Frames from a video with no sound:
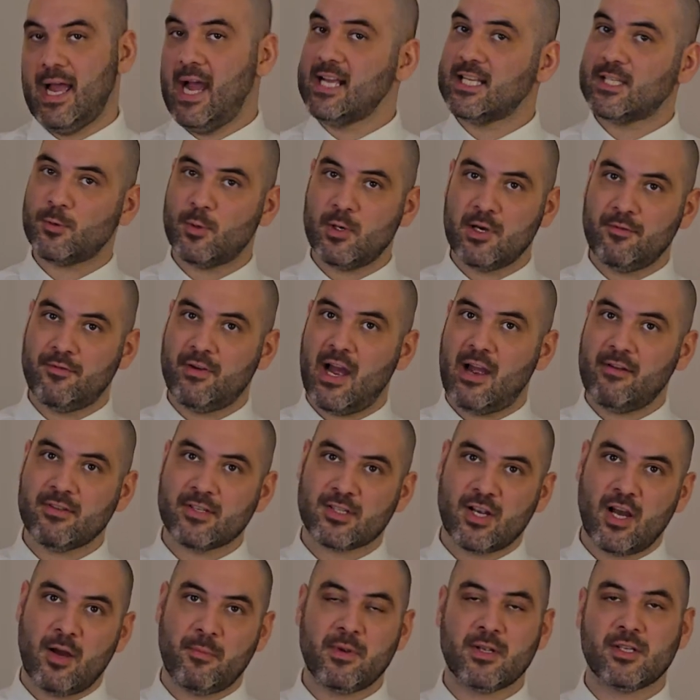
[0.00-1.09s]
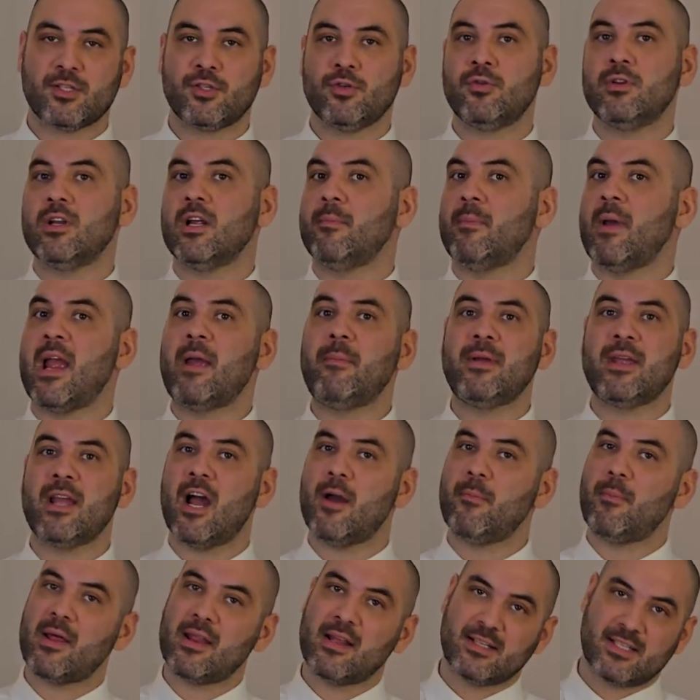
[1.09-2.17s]
S25 is coming soon. It may be
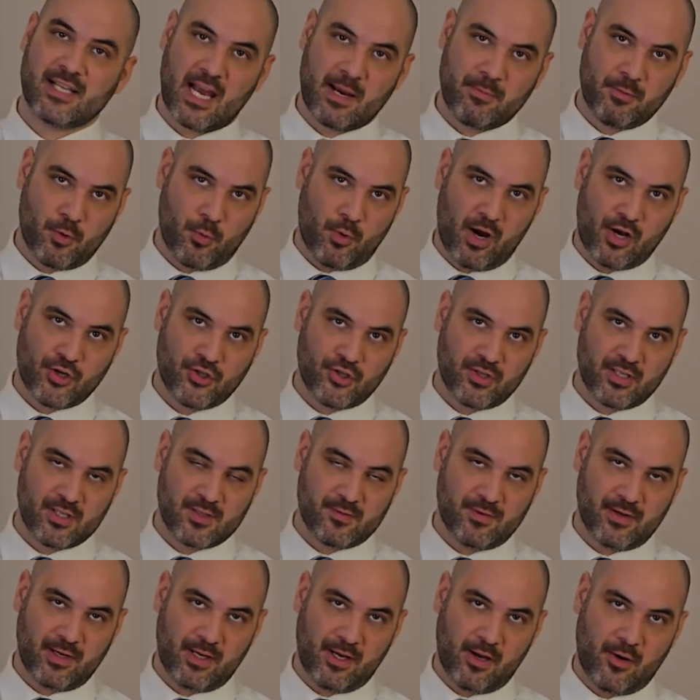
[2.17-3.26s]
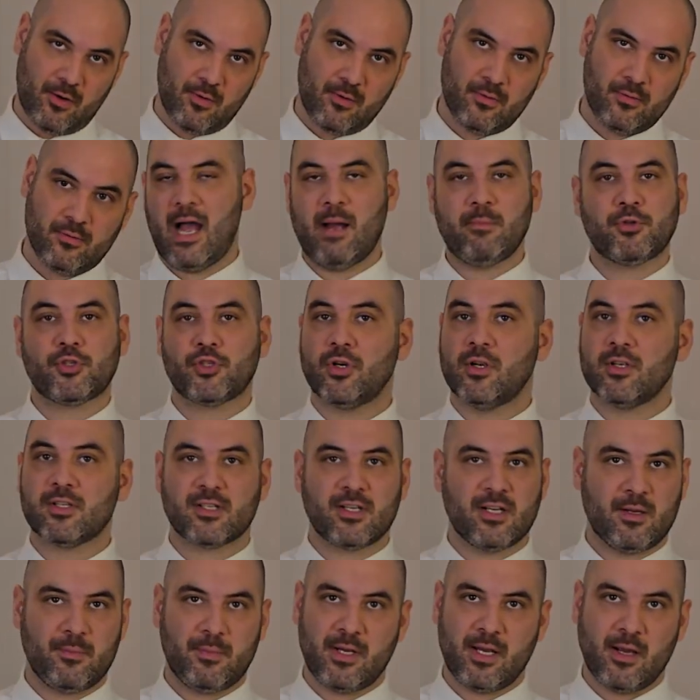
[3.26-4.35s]
out by the time you're watching this video. I'm sure it's
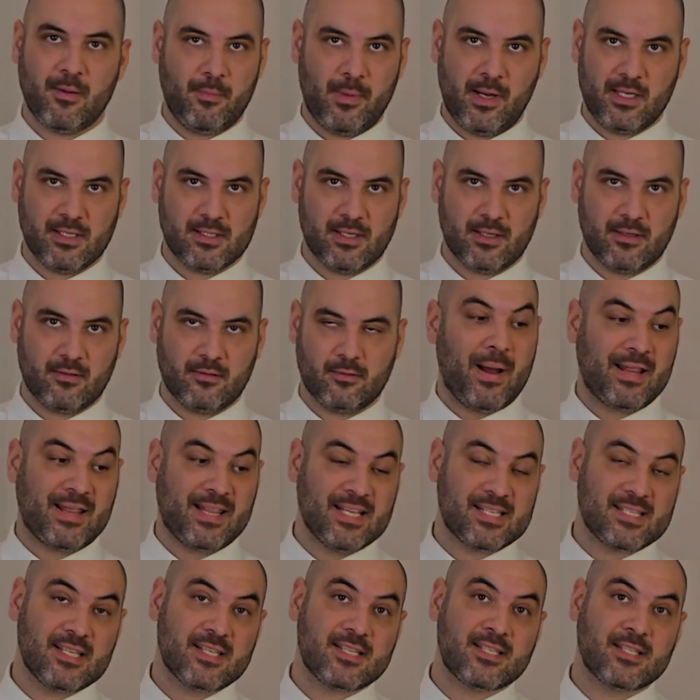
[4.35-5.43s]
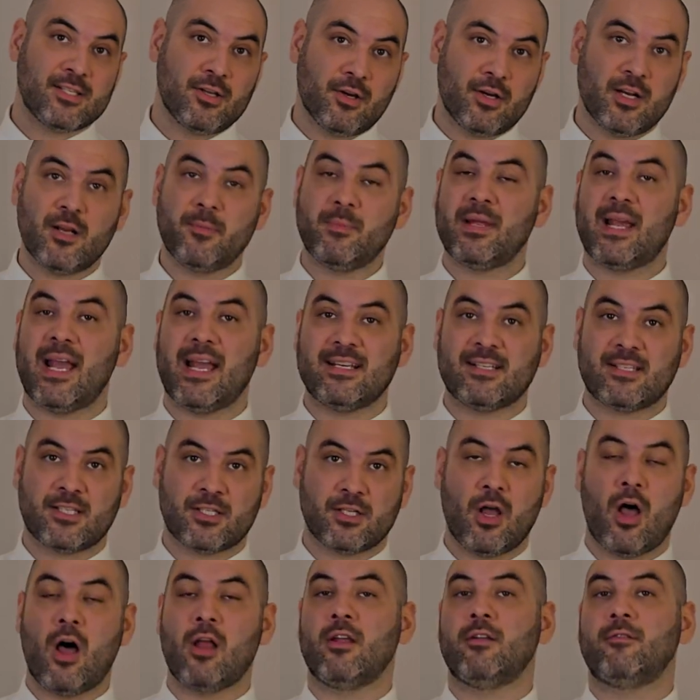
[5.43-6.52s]
going to be amazing. But this is still going to be a
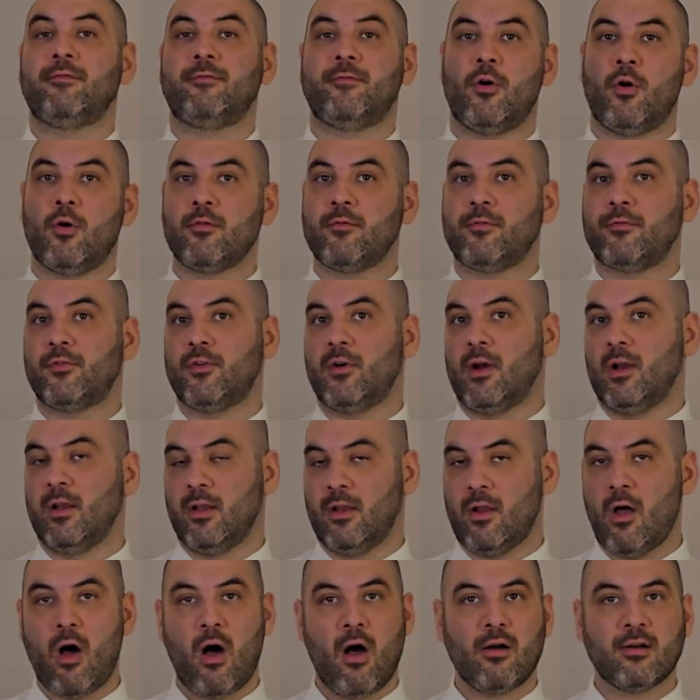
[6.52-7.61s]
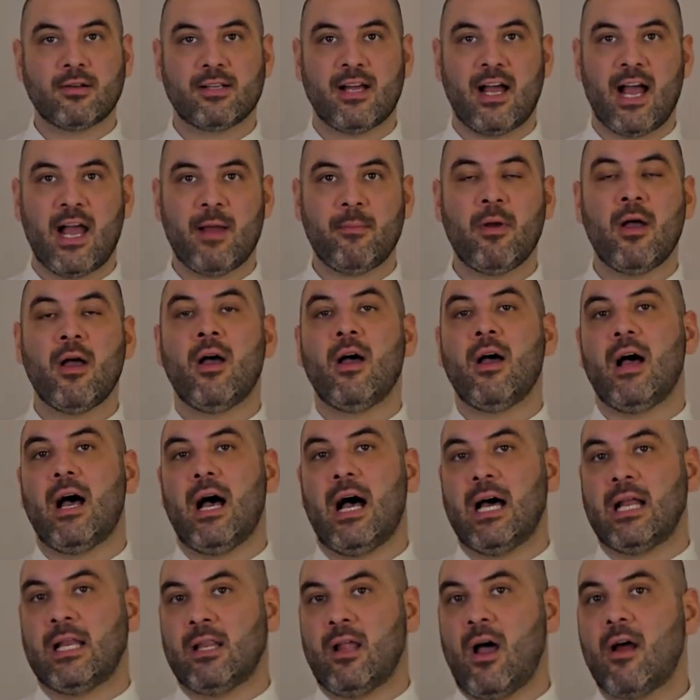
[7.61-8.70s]
solid phone for a long time.
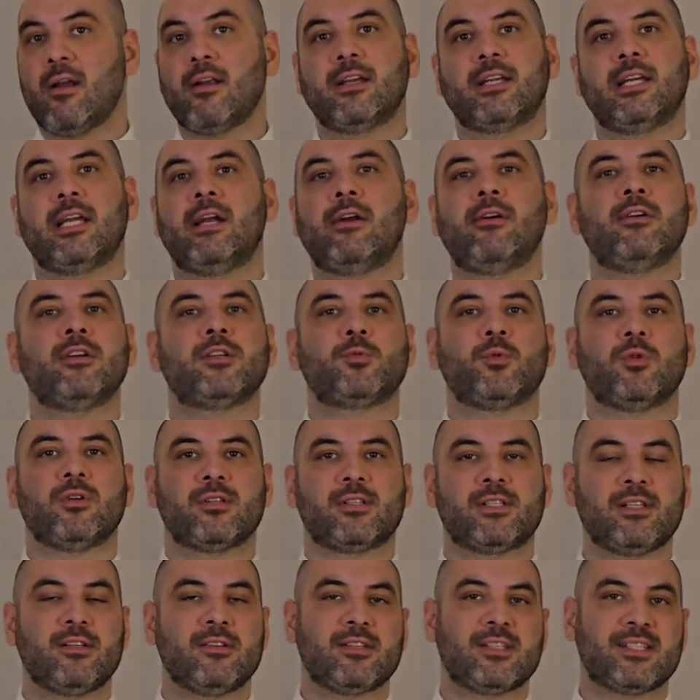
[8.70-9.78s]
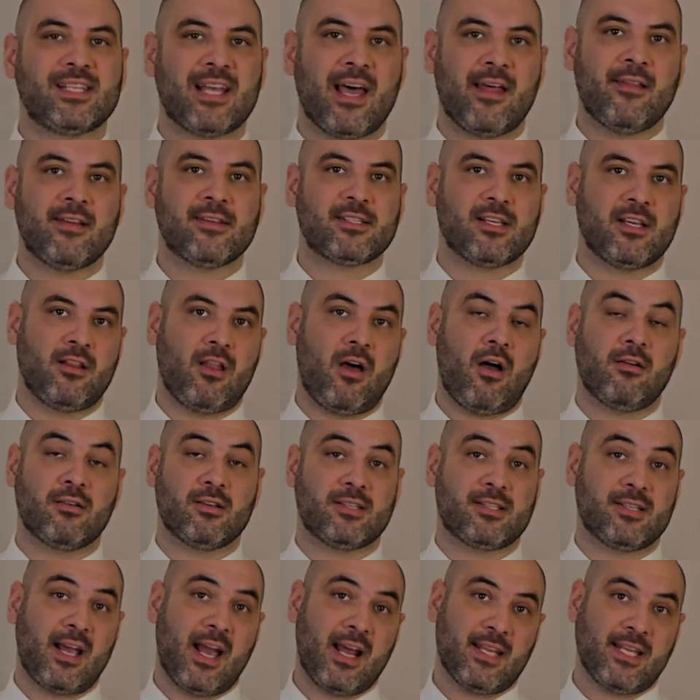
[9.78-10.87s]
A lot of carriers will still sell this
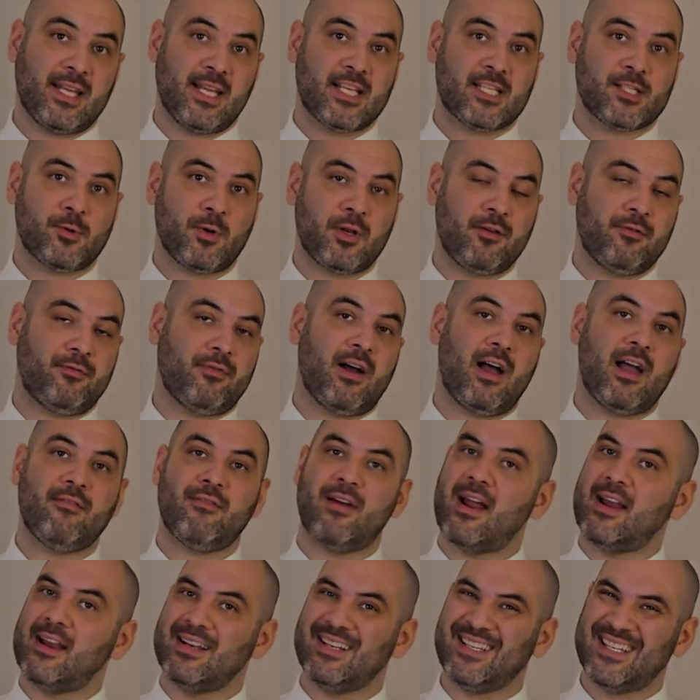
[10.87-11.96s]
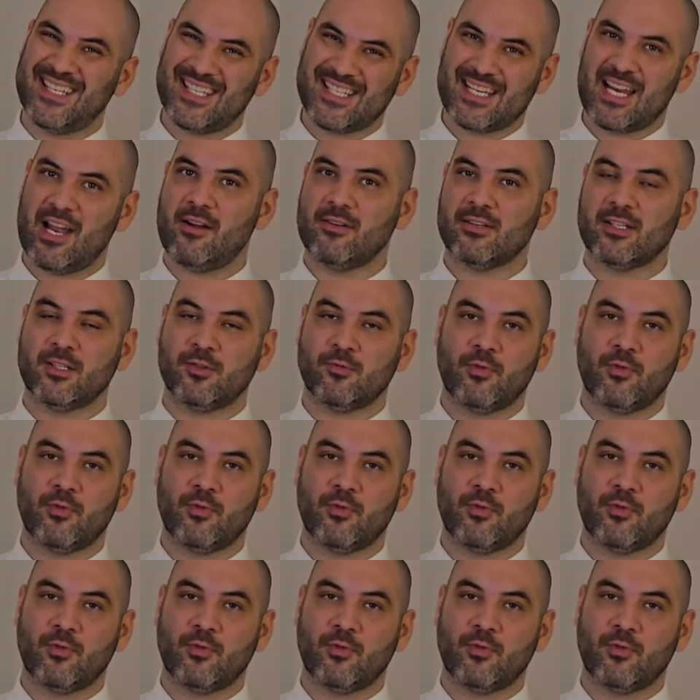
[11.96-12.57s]
alongside the S25 at a discounted